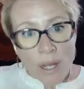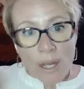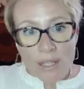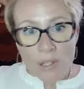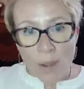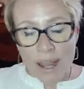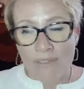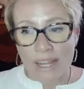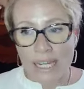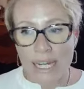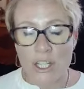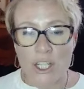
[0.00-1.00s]
so I have
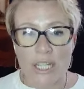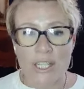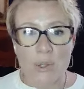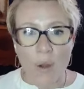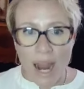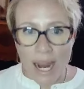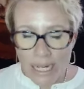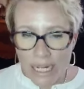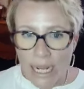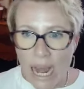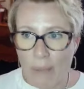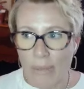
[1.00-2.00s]
ADHD, so I need
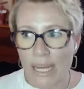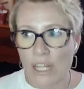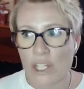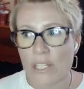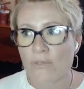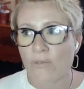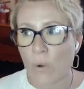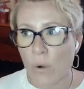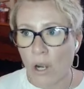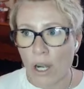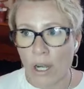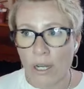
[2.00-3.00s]
accommodations
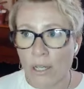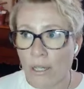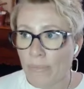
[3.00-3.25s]
for,